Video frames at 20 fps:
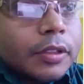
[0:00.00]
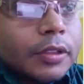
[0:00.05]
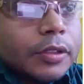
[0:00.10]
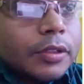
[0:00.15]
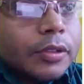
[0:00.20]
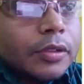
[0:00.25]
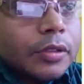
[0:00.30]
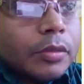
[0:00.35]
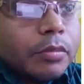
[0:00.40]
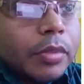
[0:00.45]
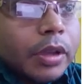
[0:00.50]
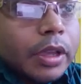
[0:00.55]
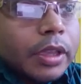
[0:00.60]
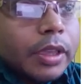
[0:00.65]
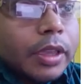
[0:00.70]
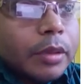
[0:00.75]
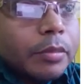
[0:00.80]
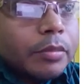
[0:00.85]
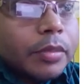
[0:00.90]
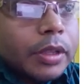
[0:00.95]
So
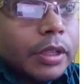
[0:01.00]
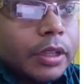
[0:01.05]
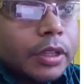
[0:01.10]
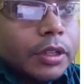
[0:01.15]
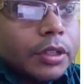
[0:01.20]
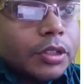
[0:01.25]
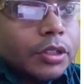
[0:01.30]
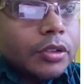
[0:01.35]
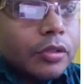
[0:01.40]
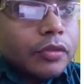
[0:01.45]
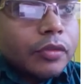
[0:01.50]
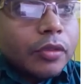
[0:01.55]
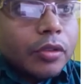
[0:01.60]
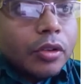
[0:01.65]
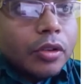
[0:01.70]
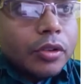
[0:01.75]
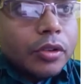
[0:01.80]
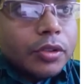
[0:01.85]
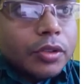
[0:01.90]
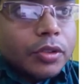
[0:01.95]
by application of
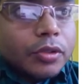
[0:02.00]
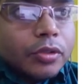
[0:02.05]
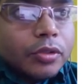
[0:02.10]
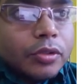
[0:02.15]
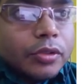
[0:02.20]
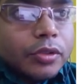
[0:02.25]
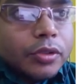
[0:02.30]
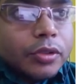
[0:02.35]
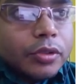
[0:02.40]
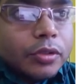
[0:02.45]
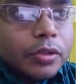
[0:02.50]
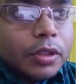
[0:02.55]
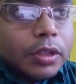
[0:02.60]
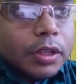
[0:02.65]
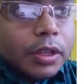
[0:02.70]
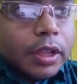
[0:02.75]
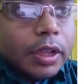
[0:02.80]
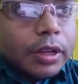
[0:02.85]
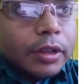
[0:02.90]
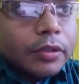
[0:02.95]
Gauss law, so the
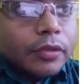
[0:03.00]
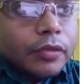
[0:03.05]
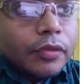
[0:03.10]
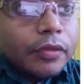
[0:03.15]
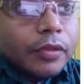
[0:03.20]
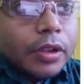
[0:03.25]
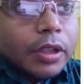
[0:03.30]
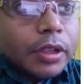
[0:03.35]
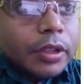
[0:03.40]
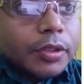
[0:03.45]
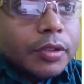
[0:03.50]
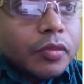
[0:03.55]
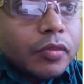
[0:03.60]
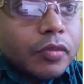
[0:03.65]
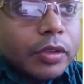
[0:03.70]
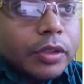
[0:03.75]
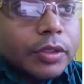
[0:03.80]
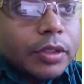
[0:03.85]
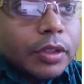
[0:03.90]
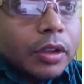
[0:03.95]
net flux
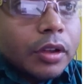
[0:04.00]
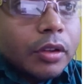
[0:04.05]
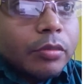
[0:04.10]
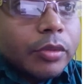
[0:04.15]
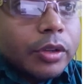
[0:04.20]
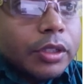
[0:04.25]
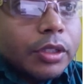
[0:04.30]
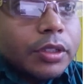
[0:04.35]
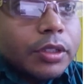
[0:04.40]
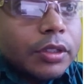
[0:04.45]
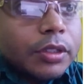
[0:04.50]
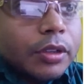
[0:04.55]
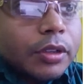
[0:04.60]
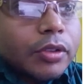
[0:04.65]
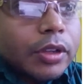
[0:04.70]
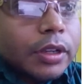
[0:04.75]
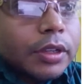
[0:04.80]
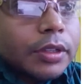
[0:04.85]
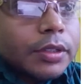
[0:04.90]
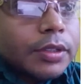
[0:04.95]
was how much? That
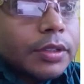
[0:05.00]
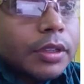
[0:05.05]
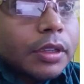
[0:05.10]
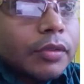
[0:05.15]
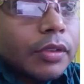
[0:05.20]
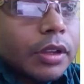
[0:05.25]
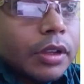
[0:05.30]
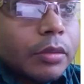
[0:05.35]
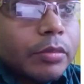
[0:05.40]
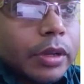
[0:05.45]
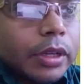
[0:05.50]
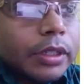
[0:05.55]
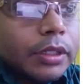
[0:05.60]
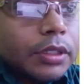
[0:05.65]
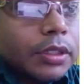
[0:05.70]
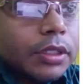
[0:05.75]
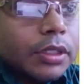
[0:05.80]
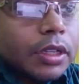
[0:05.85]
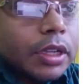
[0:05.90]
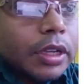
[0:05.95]
is given by
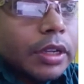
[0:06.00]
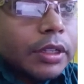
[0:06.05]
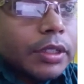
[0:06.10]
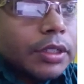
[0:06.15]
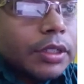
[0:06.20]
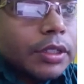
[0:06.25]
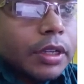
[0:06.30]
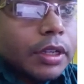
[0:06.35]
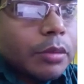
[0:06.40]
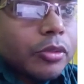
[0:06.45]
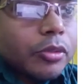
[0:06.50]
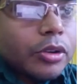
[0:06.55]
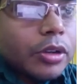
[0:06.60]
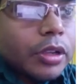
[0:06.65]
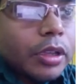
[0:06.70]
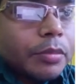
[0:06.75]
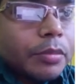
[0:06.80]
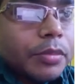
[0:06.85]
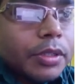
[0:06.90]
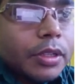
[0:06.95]
charge upon
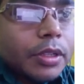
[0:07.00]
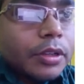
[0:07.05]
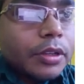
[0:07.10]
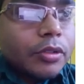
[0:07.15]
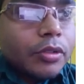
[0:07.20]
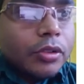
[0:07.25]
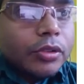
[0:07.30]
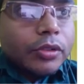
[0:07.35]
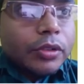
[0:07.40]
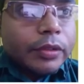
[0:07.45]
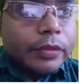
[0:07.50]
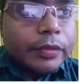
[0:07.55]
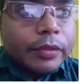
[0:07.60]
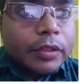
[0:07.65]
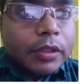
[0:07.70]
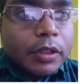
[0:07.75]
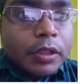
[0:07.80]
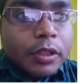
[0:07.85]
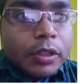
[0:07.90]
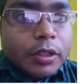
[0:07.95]
epsilon naught.
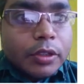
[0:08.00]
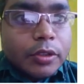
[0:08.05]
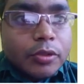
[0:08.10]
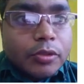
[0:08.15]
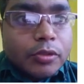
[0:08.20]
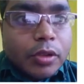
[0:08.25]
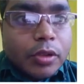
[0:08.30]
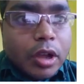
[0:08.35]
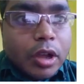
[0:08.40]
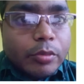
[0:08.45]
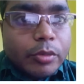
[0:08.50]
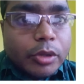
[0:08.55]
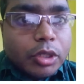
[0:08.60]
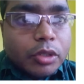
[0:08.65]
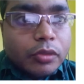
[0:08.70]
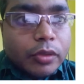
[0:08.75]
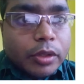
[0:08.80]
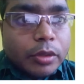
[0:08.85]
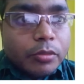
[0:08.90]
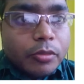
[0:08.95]
So how
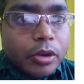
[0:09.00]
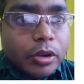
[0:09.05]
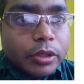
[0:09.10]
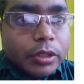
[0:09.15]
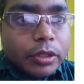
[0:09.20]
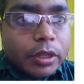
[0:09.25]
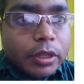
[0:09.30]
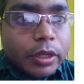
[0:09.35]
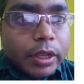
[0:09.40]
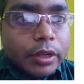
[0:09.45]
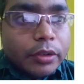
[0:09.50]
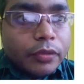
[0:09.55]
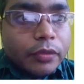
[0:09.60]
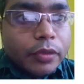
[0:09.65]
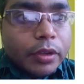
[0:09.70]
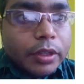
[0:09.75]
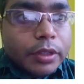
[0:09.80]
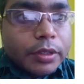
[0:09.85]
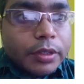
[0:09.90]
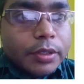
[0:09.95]
much we have got the net
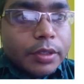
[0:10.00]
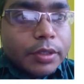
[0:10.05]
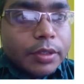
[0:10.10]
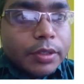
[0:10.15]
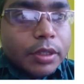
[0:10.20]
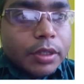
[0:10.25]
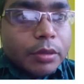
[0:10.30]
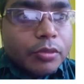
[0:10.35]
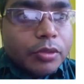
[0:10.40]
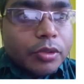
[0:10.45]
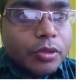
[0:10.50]
flux this time?